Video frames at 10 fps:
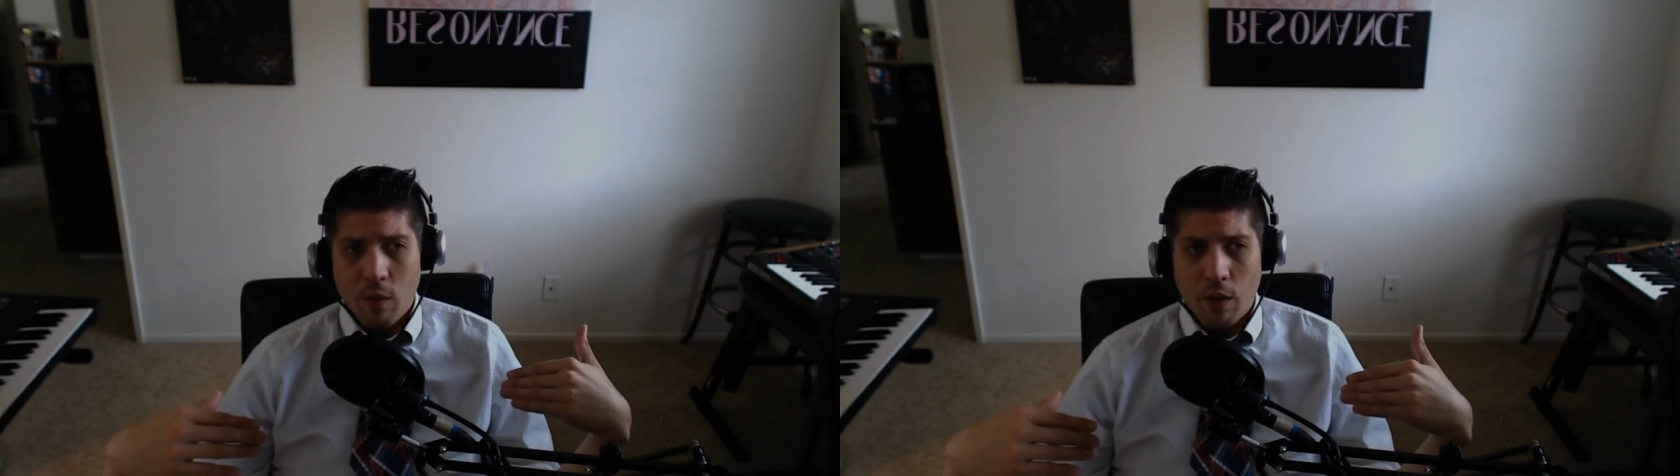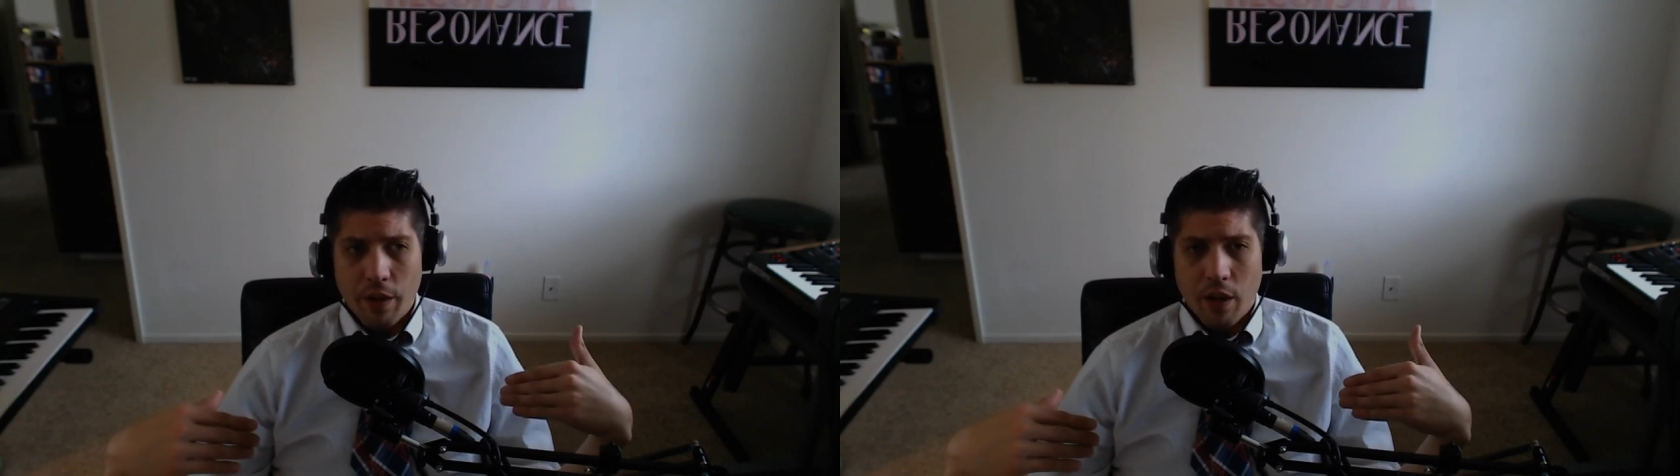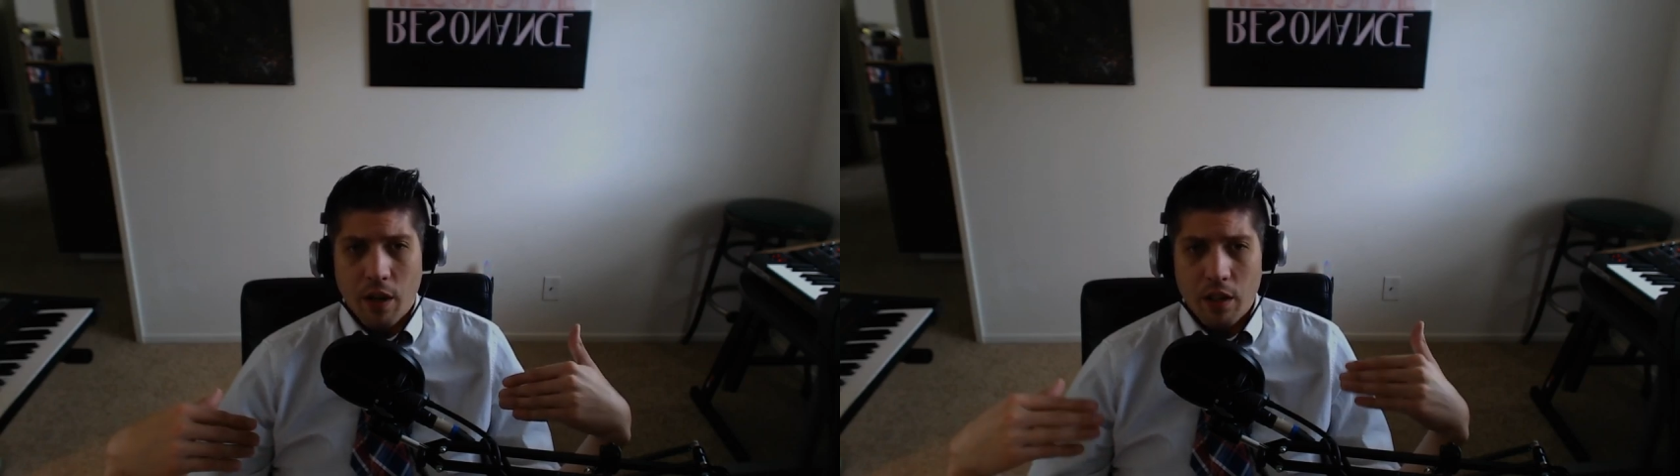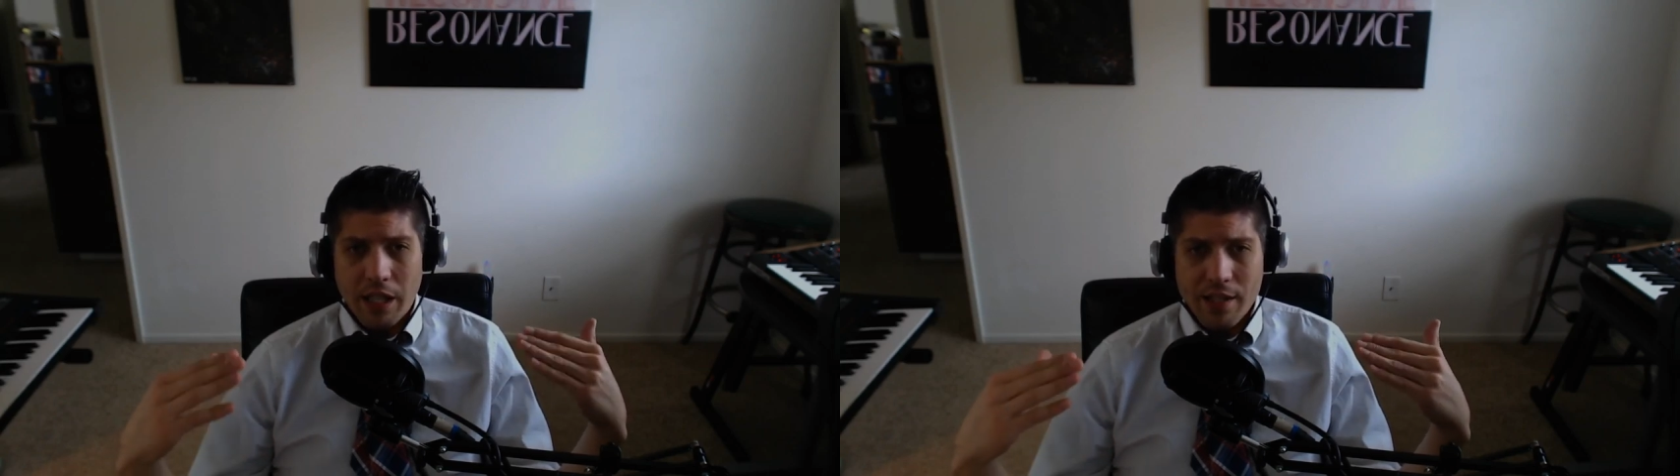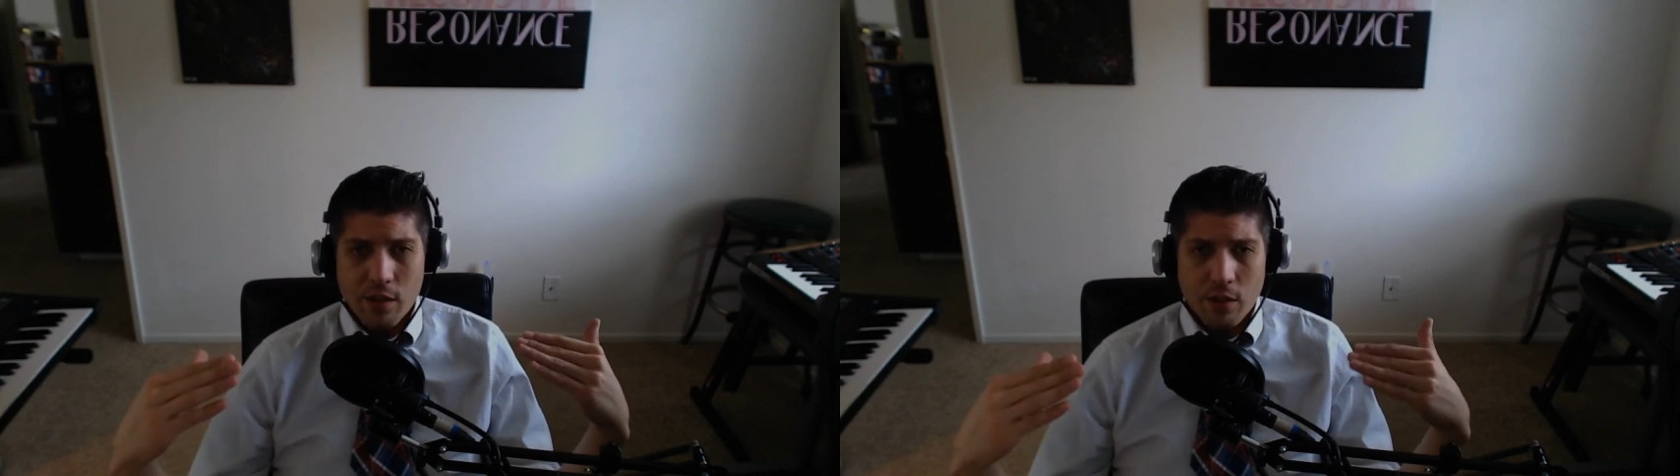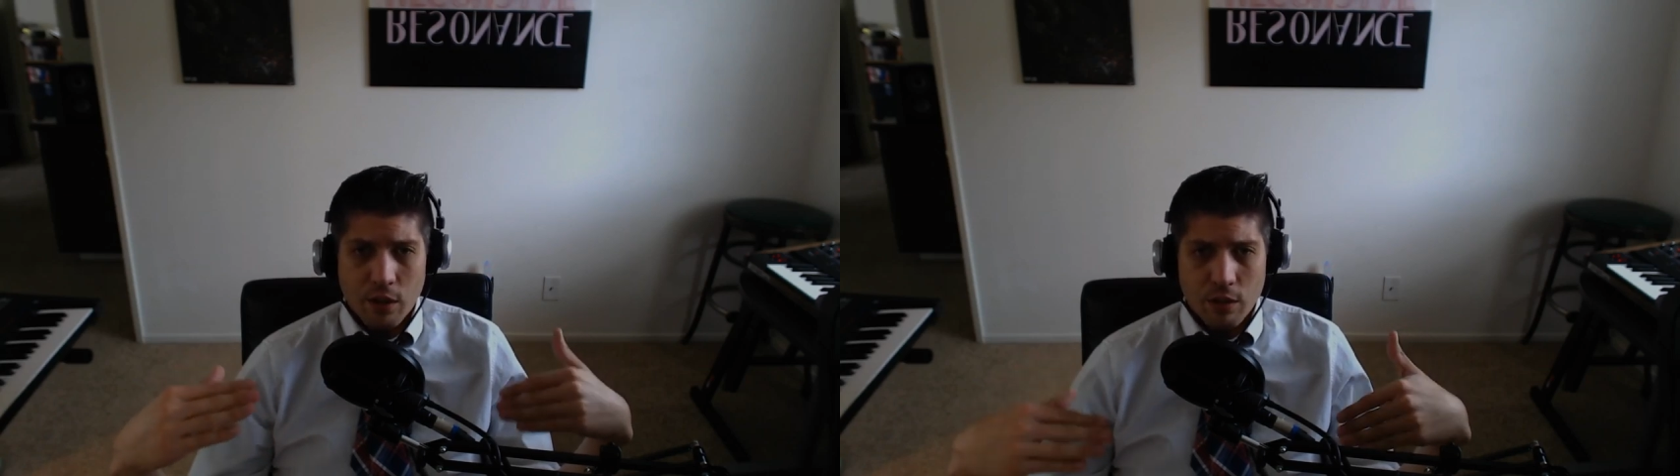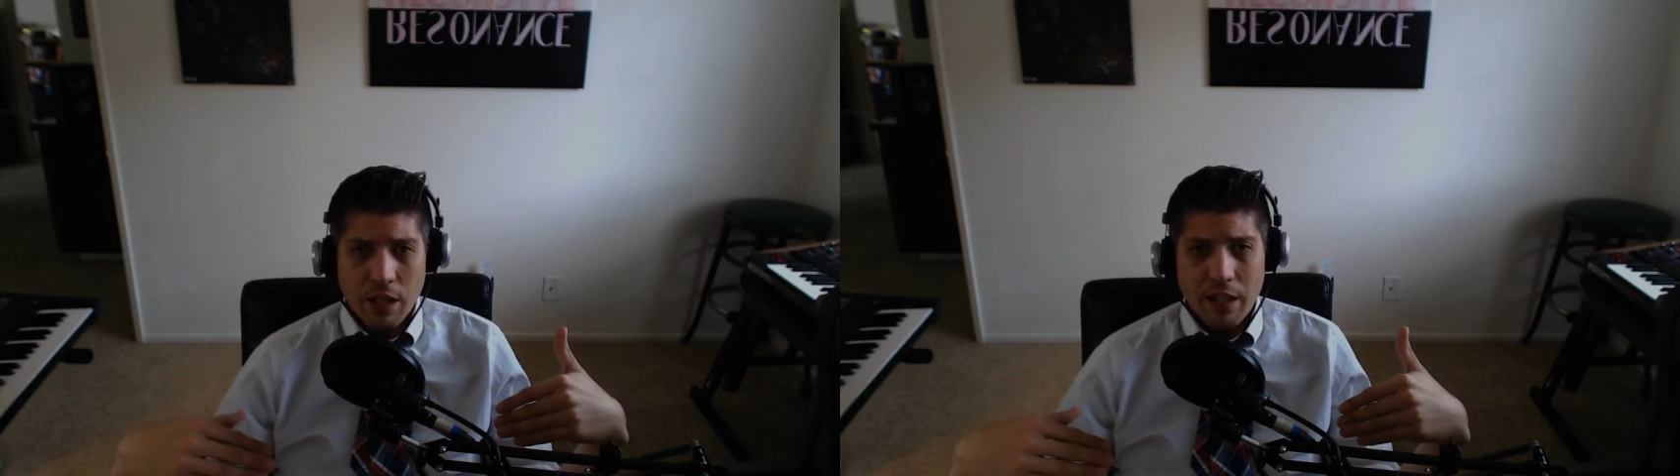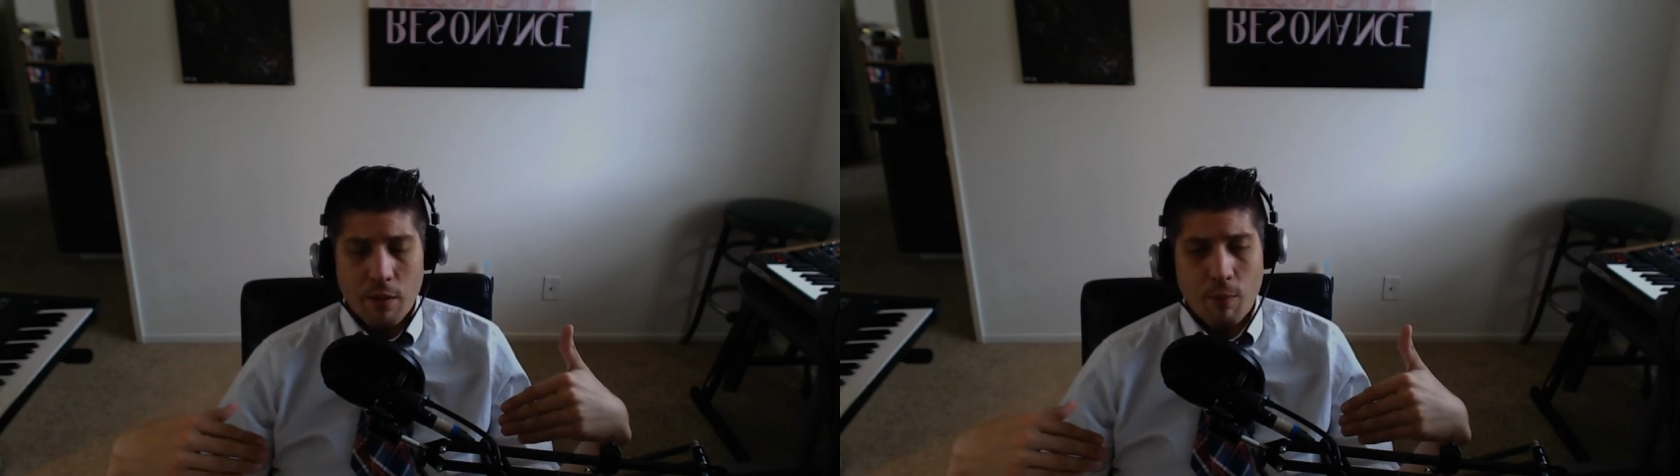where there are lesser or
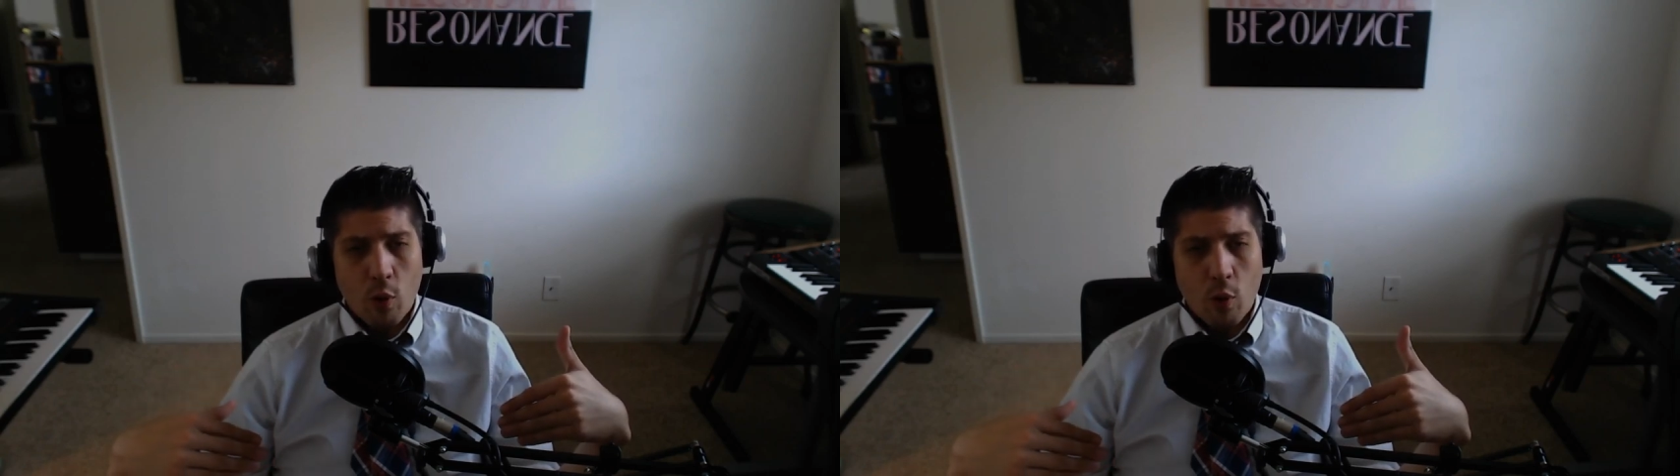greater,